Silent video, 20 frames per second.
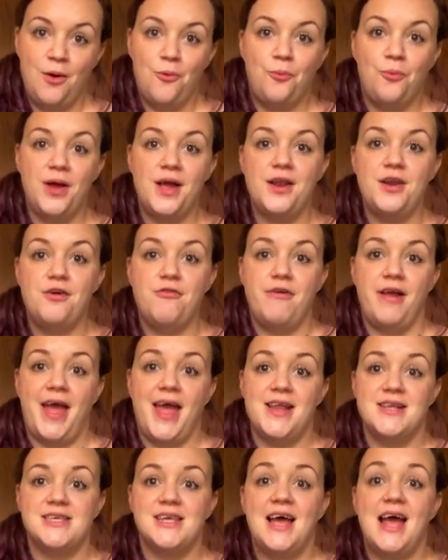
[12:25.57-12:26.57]
We're going to
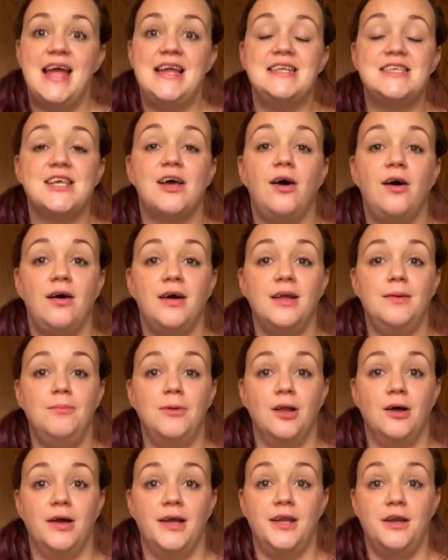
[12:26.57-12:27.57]
create a
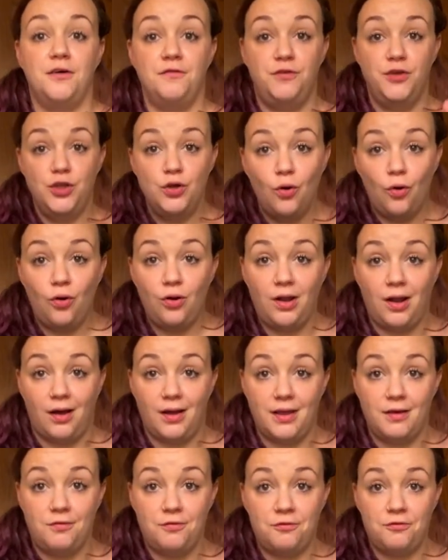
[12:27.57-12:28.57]
timeline of your
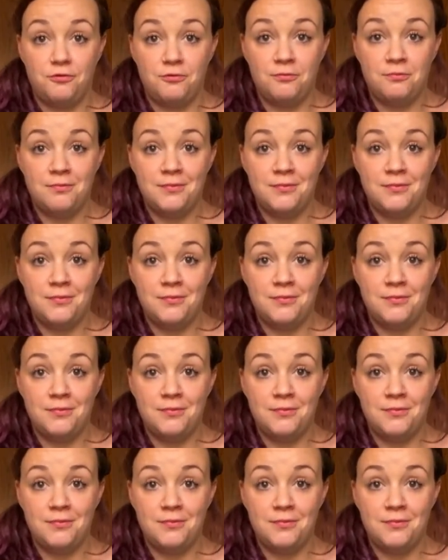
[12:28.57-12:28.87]
life.